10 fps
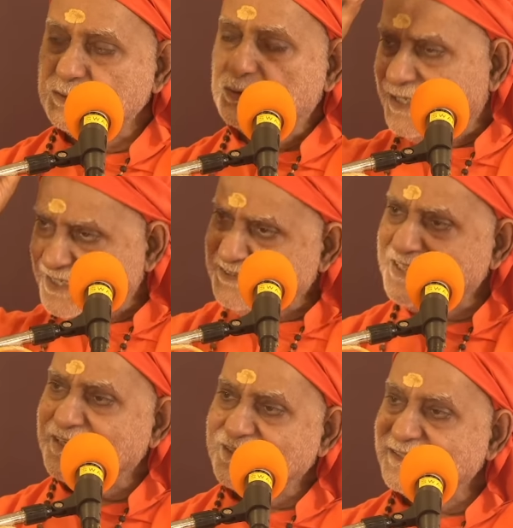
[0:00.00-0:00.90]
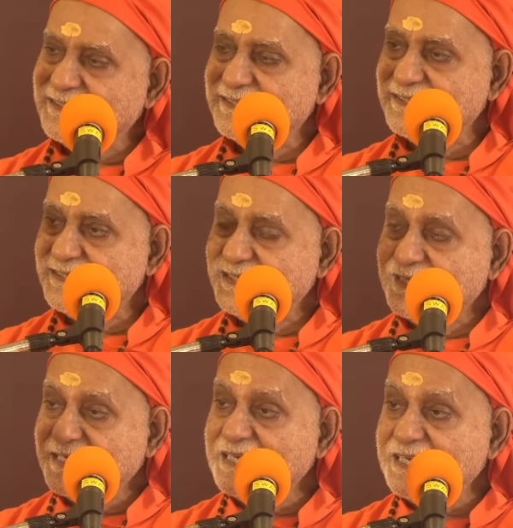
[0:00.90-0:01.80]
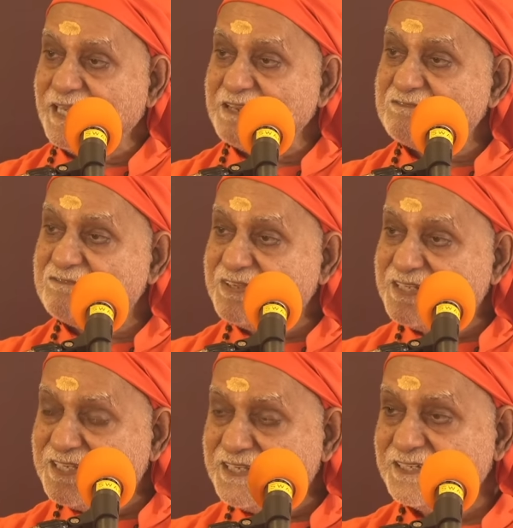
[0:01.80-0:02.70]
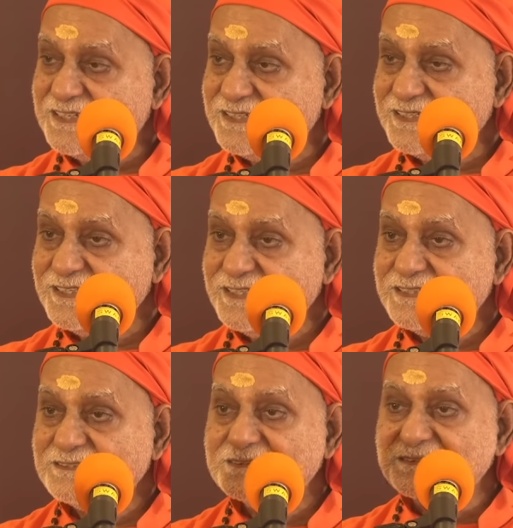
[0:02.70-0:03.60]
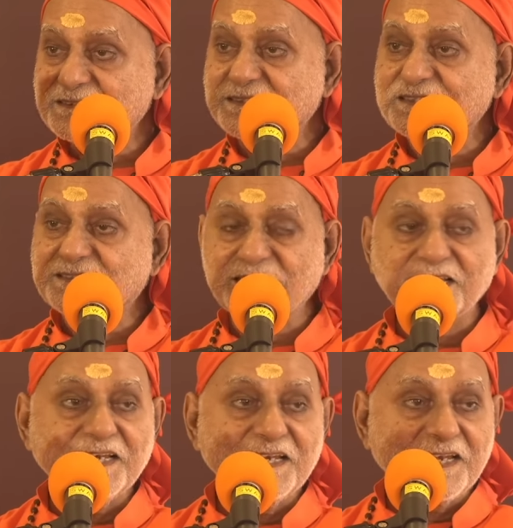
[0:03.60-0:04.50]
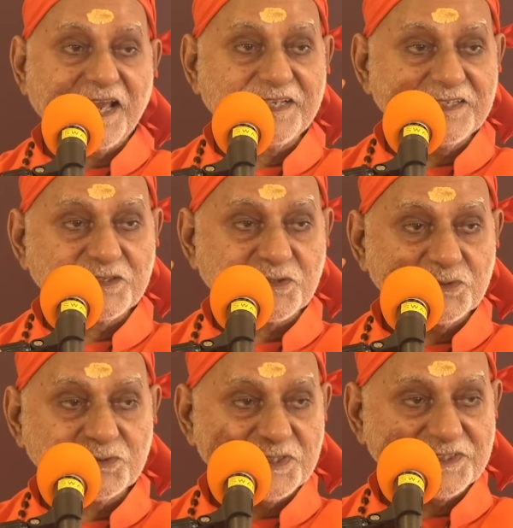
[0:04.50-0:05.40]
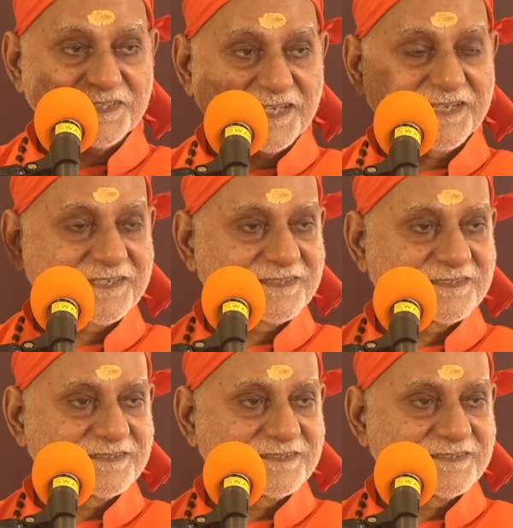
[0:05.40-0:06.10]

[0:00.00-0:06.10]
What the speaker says: do anything, in everything, this inline truth is there.